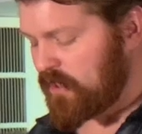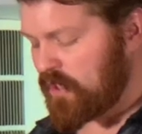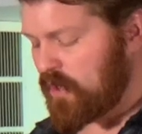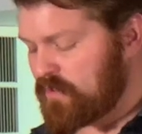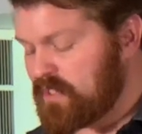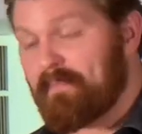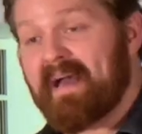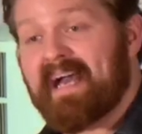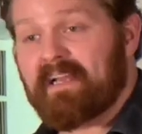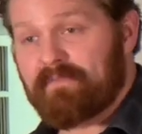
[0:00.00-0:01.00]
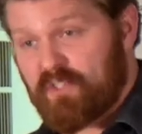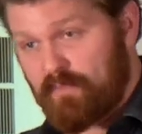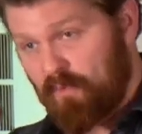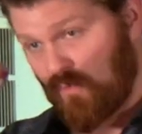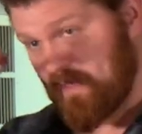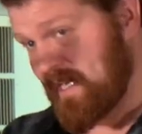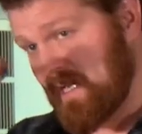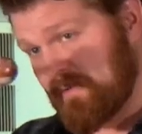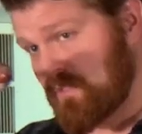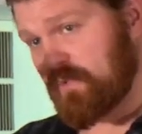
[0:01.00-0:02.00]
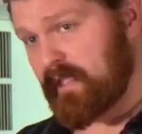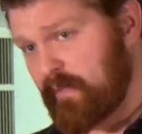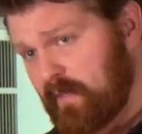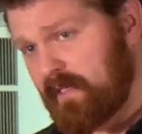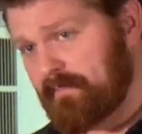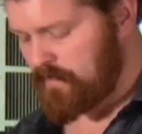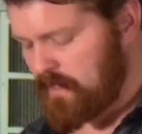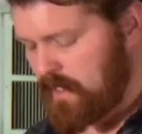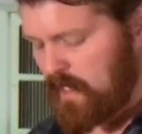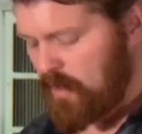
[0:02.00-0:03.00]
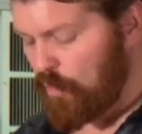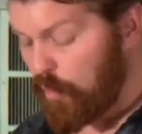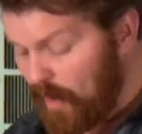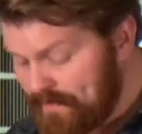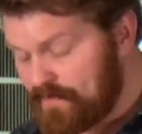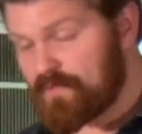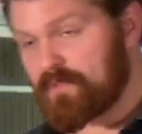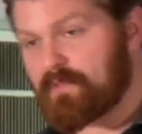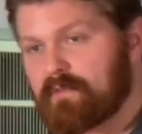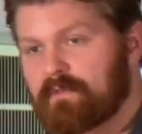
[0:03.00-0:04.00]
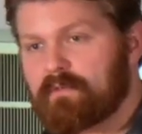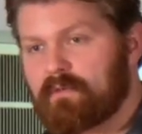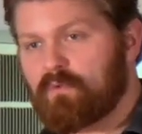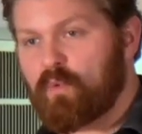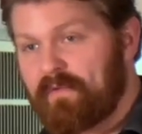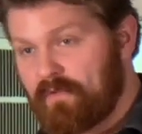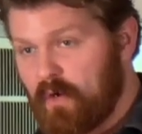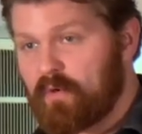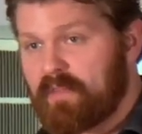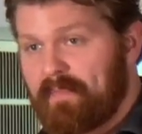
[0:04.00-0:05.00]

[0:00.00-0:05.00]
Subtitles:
it coats the back of a spoon. Right now it's too liquidy. Once we've coated the